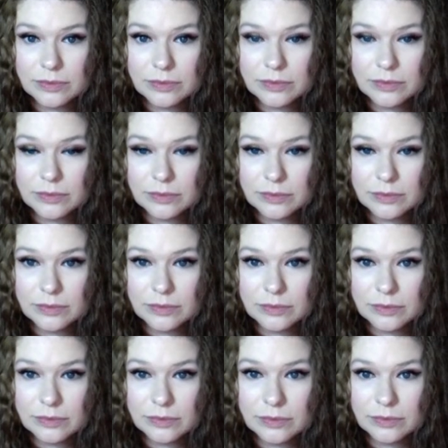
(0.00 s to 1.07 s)

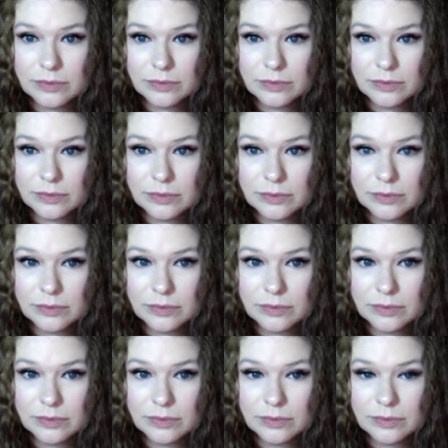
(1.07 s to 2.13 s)

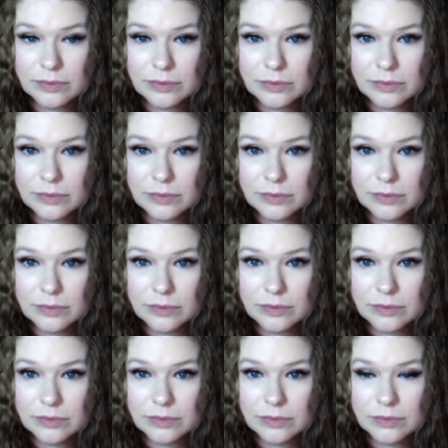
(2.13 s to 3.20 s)

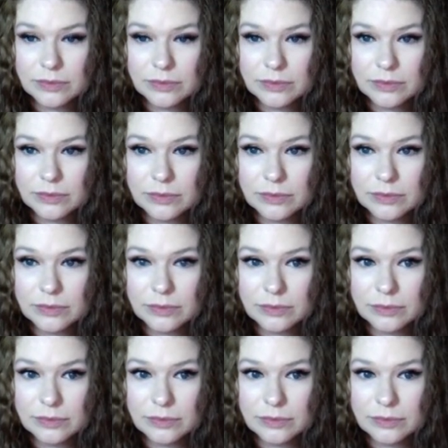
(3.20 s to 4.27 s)

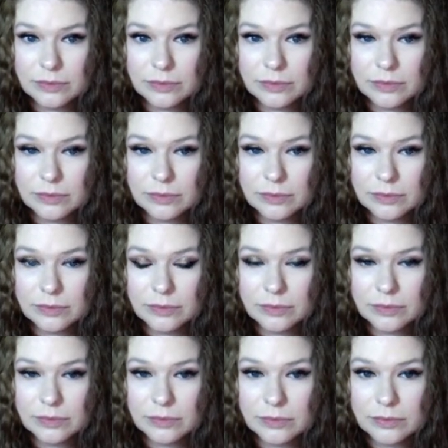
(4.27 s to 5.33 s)

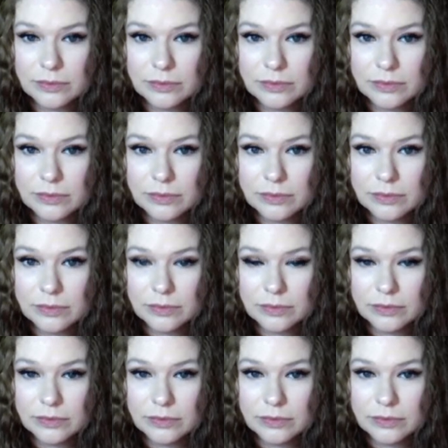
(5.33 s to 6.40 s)

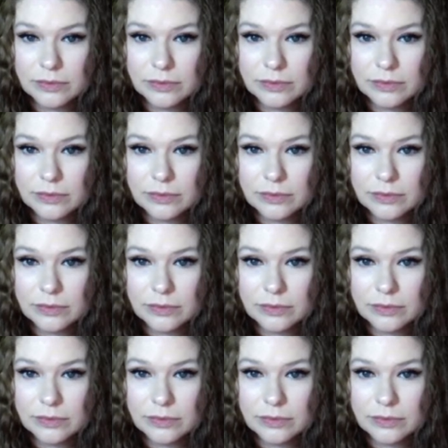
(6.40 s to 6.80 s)
[no speech]